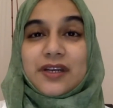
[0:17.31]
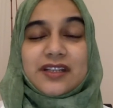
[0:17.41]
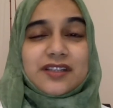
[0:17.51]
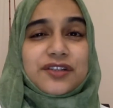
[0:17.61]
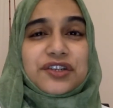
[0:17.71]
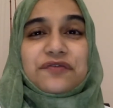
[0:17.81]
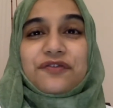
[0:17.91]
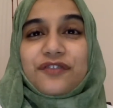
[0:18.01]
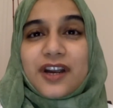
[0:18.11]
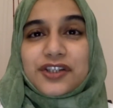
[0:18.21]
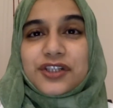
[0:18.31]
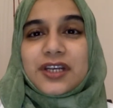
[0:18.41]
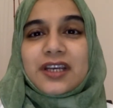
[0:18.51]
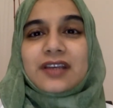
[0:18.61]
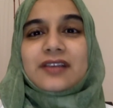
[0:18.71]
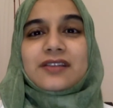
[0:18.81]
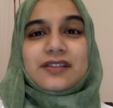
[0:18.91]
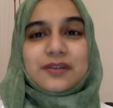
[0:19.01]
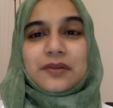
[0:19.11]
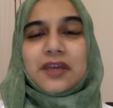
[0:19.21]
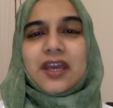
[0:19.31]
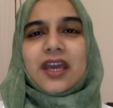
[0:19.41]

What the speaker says: It is refreshing, soothing,